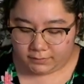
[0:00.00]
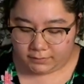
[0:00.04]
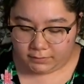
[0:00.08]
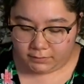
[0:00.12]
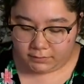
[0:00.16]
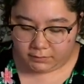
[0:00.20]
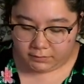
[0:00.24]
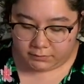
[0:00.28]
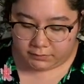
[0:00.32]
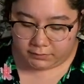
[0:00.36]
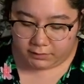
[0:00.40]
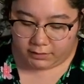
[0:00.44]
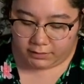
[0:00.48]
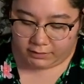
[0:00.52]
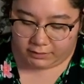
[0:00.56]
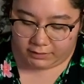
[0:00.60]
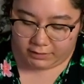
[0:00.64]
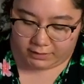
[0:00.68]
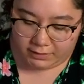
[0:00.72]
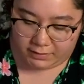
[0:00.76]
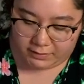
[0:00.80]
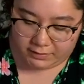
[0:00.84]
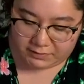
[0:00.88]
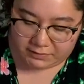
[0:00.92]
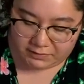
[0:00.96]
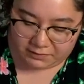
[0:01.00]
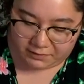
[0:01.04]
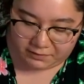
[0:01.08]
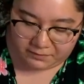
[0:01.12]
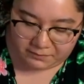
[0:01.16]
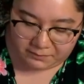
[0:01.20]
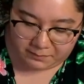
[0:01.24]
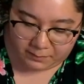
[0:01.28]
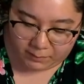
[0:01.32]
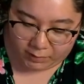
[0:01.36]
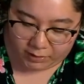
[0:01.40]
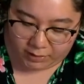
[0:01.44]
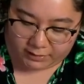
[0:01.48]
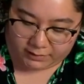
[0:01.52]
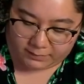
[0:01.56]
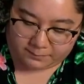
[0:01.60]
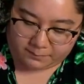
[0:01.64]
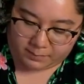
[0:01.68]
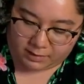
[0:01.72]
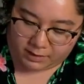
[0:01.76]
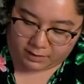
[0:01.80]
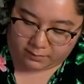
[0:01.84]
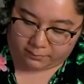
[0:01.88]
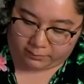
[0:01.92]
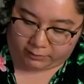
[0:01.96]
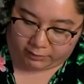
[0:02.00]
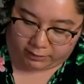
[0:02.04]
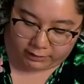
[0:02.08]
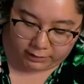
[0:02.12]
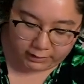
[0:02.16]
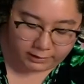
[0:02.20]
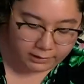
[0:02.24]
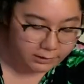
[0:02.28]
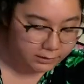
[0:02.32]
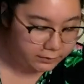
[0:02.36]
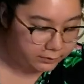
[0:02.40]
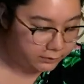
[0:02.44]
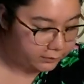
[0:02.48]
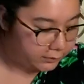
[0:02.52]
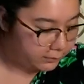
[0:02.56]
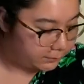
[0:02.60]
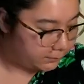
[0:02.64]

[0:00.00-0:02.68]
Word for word: It looks like the inside of my big brain.